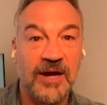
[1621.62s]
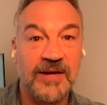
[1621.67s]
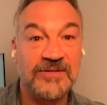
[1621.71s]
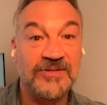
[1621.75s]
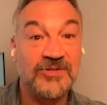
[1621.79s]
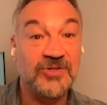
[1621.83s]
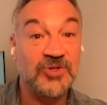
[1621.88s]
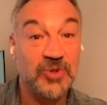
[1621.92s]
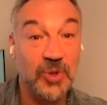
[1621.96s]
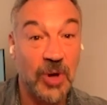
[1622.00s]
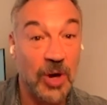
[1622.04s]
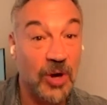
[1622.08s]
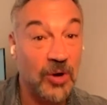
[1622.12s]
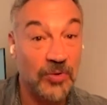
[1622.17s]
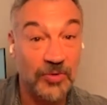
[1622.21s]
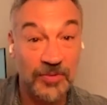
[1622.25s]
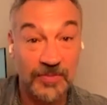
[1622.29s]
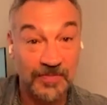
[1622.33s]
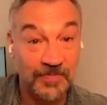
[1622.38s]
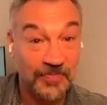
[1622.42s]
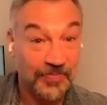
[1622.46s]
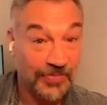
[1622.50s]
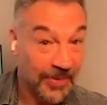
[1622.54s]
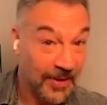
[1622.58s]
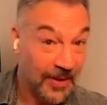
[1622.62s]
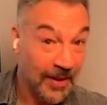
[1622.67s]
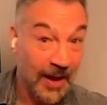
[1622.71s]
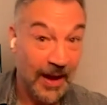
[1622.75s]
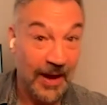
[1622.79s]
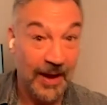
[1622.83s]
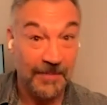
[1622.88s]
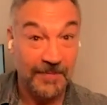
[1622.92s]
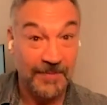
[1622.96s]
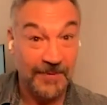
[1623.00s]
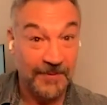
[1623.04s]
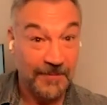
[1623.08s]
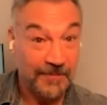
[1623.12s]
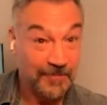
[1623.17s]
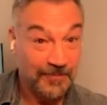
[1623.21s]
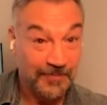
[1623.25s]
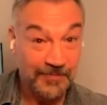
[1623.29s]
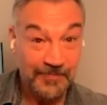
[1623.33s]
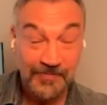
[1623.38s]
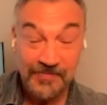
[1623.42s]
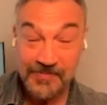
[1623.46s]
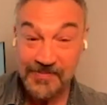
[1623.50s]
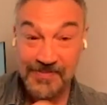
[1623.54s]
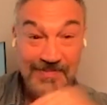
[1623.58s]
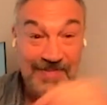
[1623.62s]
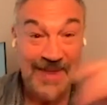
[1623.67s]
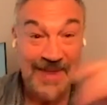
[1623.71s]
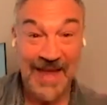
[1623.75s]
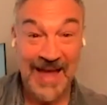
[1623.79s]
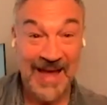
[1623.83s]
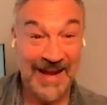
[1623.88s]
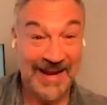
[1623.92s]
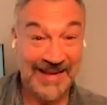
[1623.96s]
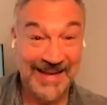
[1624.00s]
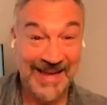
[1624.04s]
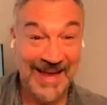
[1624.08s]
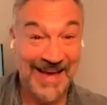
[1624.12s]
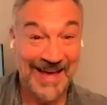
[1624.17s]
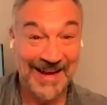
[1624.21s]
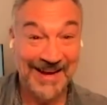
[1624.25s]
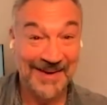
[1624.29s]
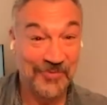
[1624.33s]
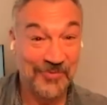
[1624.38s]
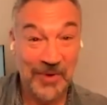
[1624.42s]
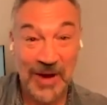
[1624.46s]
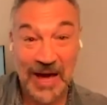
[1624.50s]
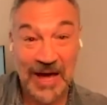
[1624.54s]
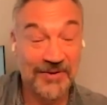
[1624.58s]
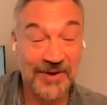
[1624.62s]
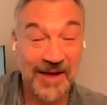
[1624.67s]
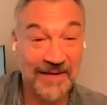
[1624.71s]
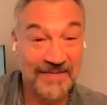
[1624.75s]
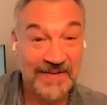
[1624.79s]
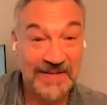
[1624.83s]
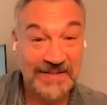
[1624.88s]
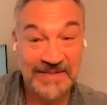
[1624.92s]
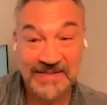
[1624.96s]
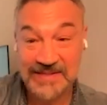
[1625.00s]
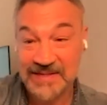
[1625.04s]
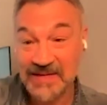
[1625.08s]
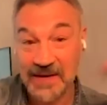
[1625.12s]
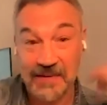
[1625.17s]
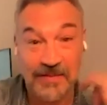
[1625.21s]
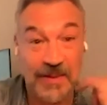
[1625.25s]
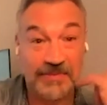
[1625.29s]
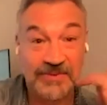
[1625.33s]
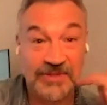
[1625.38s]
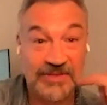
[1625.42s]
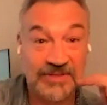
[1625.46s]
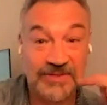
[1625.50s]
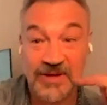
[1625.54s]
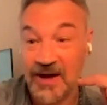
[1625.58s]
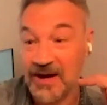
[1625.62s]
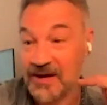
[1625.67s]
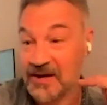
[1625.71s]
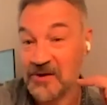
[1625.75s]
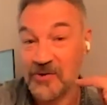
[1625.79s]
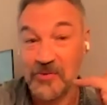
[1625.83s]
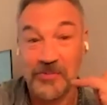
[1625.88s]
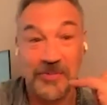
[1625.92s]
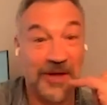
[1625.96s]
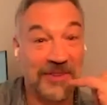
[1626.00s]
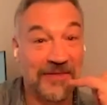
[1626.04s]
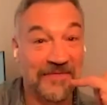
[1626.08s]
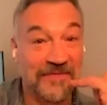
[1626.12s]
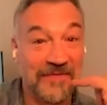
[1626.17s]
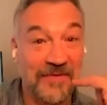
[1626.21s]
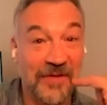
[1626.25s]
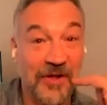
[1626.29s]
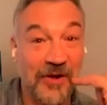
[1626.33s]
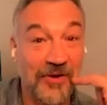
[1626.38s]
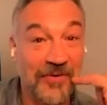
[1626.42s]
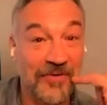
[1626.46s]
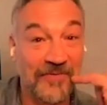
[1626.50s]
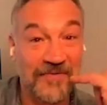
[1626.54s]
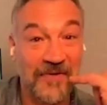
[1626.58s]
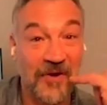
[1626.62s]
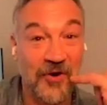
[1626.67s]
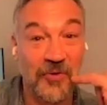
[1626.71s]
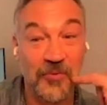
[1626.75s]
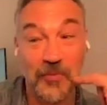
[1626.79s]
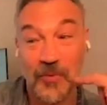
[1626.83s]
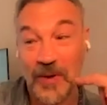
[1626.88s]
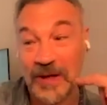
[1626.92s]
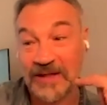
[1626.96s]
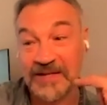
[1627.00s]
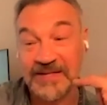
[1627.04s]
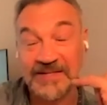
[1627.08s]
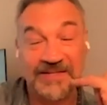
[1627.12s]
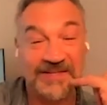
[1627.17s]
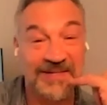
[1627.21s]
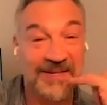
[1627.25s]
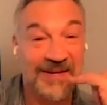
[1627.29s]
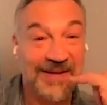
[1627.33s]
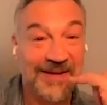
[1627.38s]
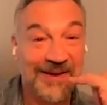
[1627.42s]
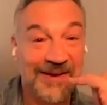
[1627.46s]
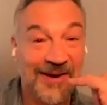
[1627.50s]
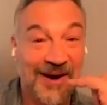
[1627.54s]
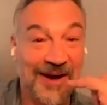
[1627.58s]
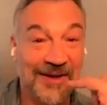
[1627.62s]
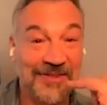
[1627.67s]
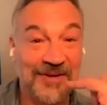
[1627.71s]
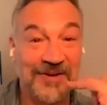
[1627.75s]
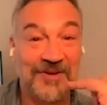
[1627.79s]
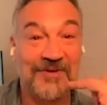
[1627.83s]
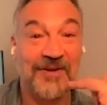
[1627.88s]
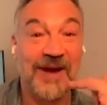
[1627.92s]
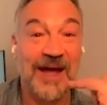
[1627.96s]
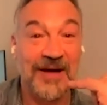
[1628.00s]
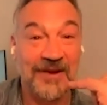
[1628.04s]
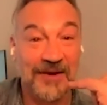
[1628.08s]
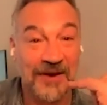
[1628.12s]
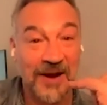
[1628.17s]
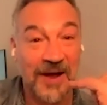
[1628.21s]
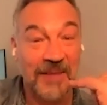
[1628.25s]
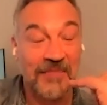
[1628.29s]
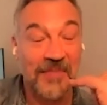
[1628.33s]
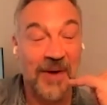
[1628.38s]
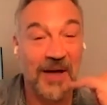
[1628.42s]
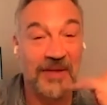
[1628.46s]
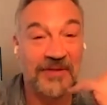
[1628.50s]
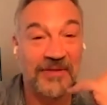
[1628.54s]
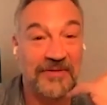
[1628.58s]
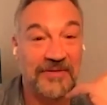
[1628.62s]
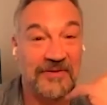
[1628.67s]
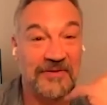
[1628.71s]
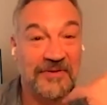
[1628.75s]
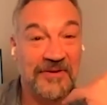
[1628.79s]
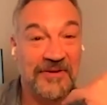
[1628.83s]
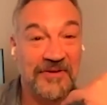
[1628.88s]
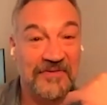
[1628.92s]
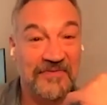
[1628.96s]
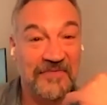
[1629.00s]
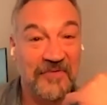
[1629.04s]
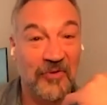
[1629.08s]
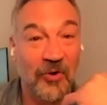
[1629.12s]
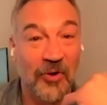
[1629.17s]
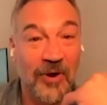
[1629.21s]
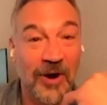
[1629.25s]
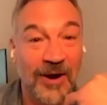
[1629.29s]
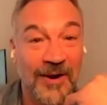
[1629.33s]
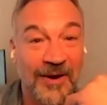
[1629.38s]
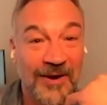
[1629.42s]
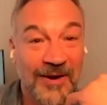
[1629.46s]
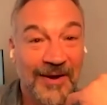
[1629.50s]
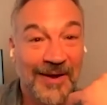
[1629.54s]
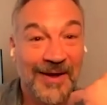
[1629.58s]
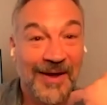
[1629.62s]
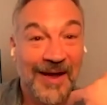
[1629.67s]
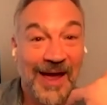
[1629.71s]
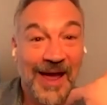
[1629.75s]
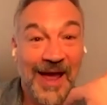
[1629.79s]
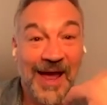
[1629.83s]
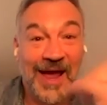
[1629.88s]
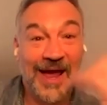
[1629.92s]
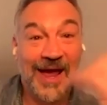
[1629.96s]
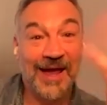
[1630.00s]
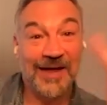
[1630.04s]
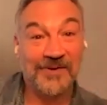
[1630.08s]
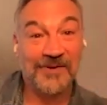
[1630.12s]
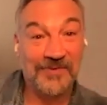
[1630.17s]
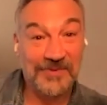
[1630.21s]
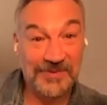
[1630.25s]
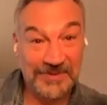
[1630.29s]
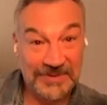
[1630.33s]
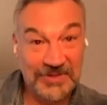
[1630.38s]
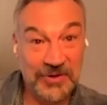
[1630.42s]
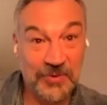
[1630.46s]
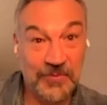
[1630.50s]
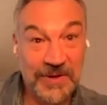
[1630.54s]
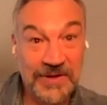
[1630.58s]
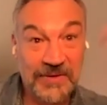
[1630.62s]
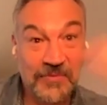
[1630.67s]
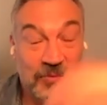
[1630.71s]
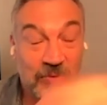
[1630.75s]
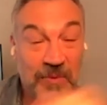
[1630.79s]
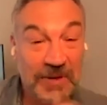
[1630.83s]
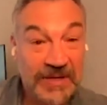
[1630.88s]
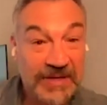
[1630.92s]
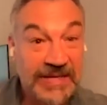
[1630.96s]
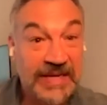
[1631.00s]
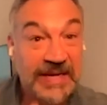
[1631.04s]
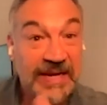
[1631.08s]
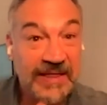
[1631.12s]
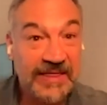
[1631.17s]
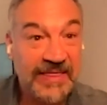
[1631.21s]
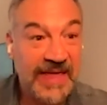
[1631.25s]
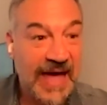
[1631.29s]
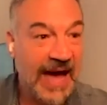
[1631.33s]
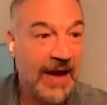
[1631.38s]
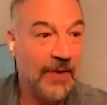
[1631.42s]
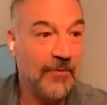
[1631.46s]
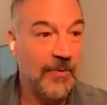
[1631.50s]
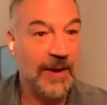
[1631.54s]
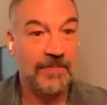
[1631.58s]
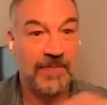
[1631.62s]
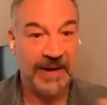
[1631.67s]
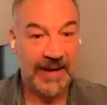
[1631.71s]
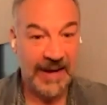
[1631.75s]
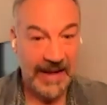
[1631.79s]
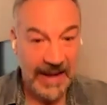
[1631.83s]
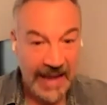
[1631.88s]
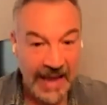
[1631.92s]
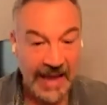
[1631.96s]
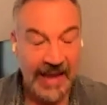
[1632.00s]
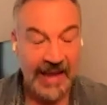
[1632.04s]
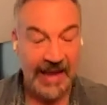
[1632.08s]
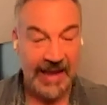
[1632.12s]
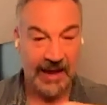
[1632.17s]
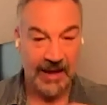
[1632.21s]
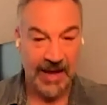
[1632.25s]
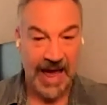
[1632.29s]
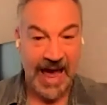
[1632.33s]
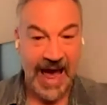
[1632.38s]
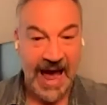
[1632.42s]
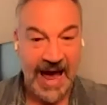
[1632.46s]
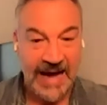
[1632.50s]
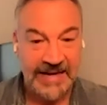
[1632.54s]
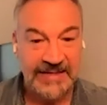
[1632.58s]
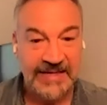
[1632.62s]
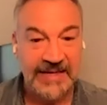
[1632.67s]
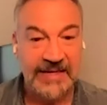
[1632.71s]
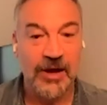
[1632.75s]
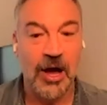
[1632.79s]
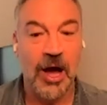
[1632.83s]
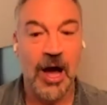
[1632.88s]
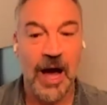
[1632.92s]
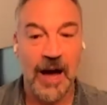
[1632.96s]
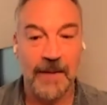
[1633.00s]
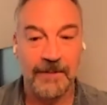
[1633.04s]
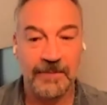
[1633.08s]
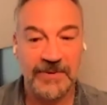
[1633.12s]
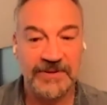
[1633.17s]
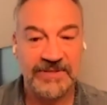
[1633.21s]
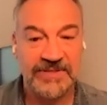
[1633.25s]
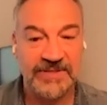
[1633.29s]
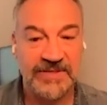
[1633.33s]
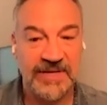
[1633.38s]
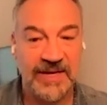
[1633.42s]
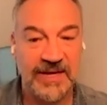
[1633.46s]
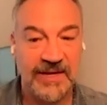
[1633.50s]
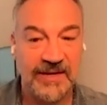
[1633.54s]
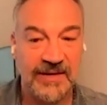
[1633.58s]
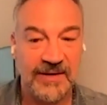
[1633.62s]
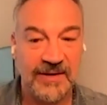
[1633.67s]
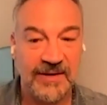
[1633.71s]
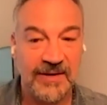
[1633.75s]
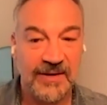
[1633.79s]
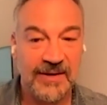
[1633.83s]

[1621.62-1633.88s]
got his drone up. And again, I don't have to see him. I'm just talking to him on the phone while he's on the ground and I'm on the 30th floor. And so we did it that way, but acting opposite,